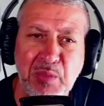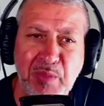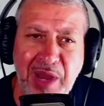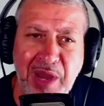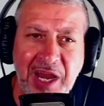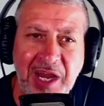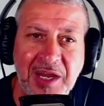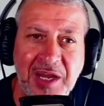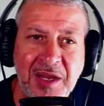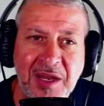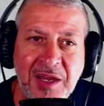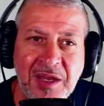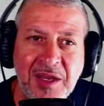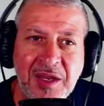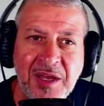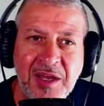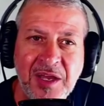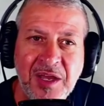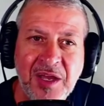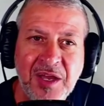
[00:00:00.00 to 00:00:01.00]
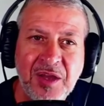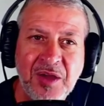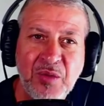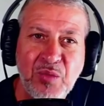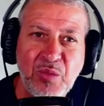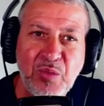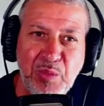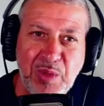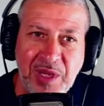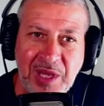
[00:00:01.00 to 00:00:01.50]
May
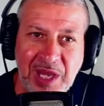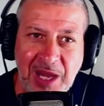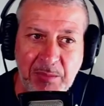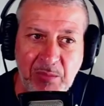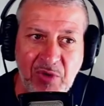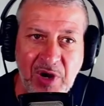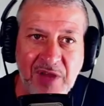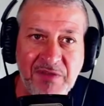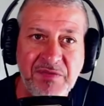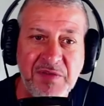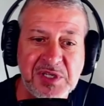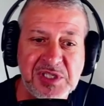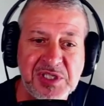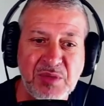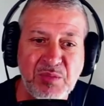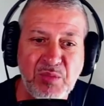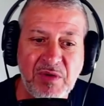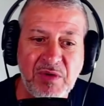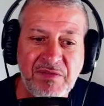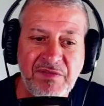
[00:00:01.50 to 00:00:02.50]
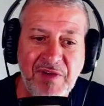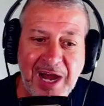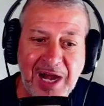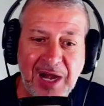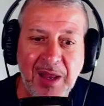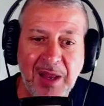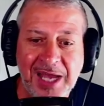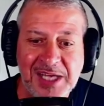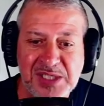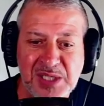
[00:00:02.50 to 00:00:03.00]
when we had breakfast and we're
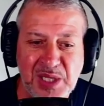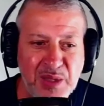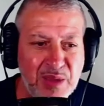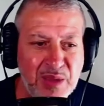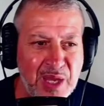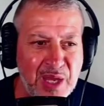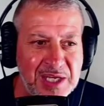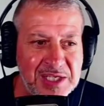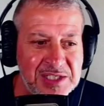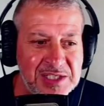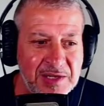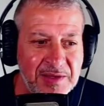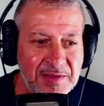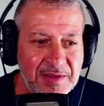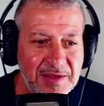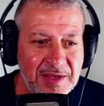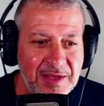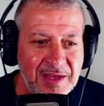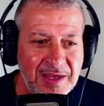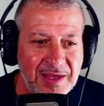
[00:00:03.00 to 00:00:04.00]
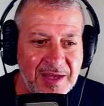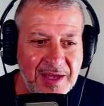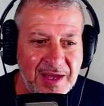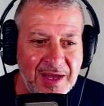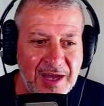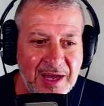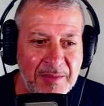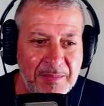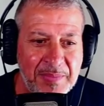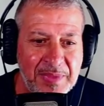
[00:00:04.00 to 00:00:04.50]
finalizing things.
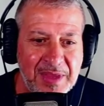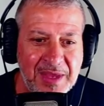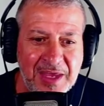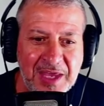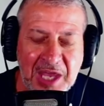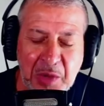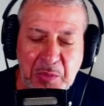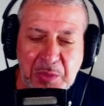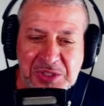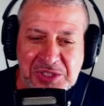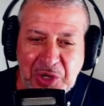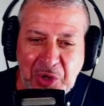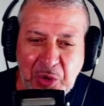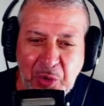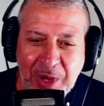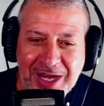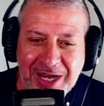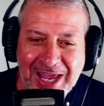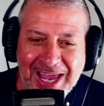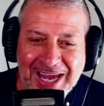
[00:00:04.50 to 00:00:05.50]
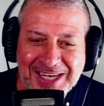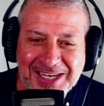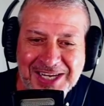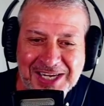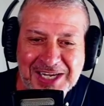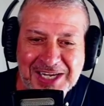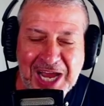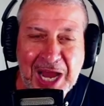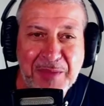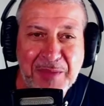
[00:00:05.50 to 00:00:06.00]
It was quite a
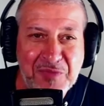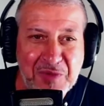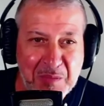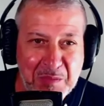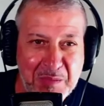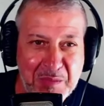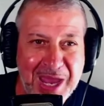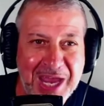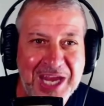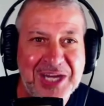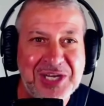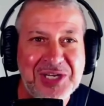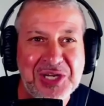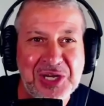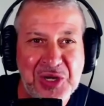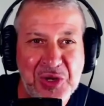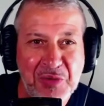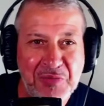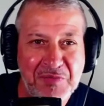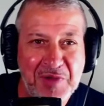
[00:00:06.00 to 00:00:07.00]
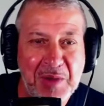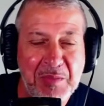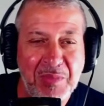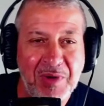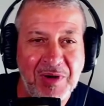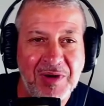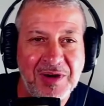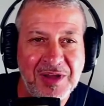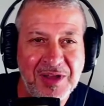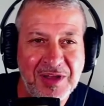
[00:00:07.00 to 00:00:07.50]
hectic time from May to
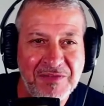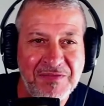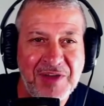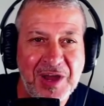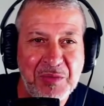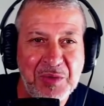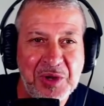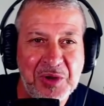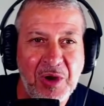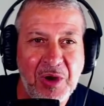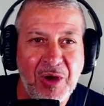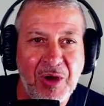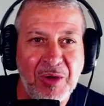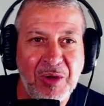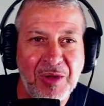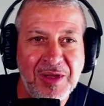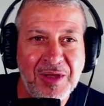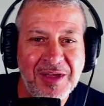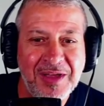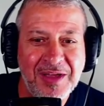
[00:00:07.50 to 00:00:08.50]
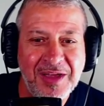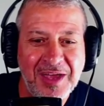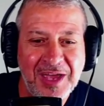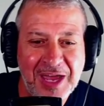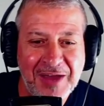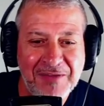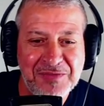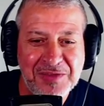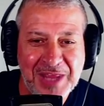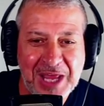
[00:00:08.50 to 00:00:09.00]
November, if I recall,
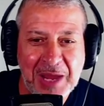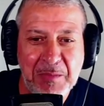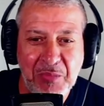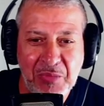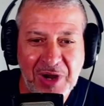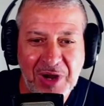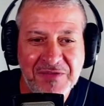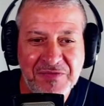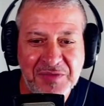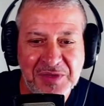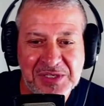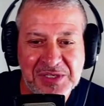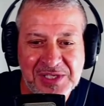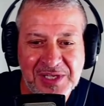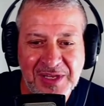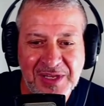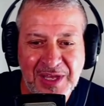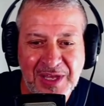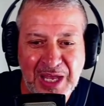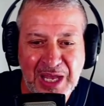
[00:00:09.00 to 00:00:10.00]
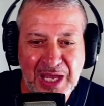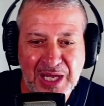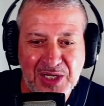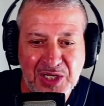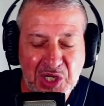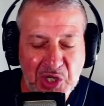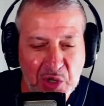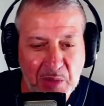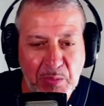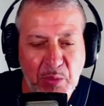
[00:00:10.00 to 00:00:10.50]
after that breakfast. And
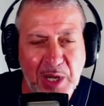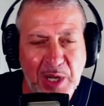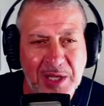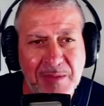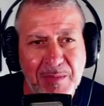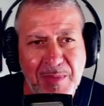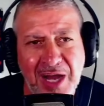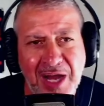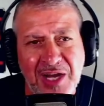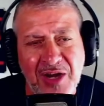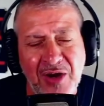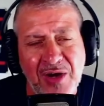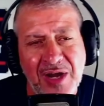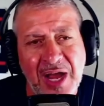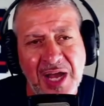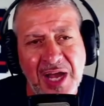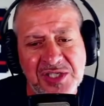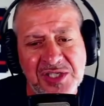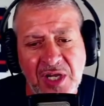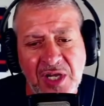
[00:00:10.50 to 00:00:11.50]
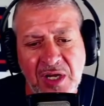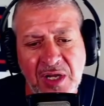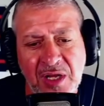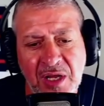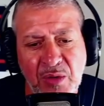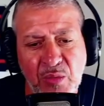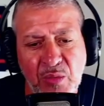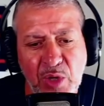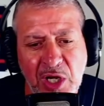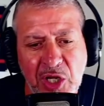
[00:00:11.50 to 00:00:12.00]
to your point, the Bonnier guys did
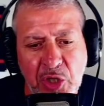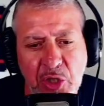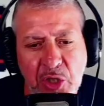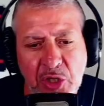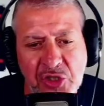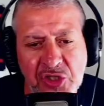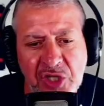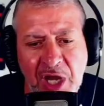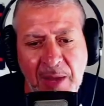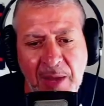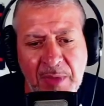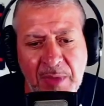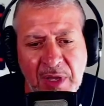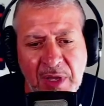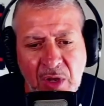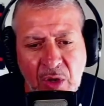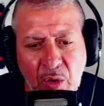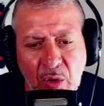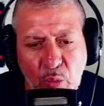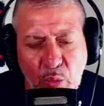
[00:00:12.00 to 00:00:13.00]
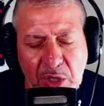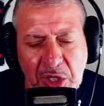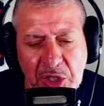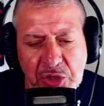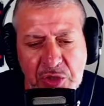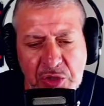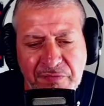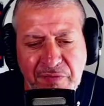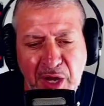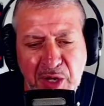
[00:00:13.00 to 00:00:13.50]
a really good job. What did
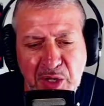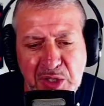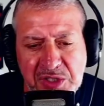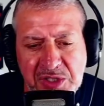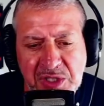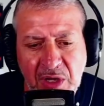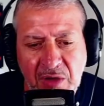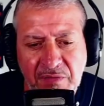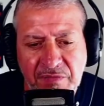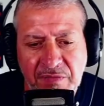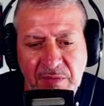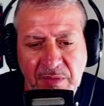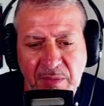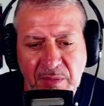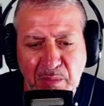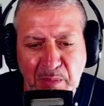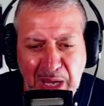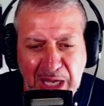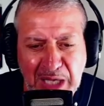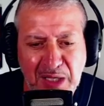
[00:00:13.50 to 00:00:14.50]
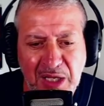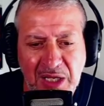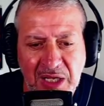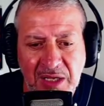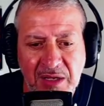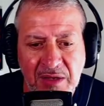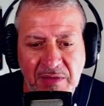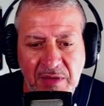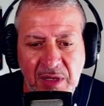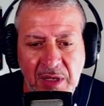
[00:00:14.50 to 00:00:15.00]
you find yourself mainly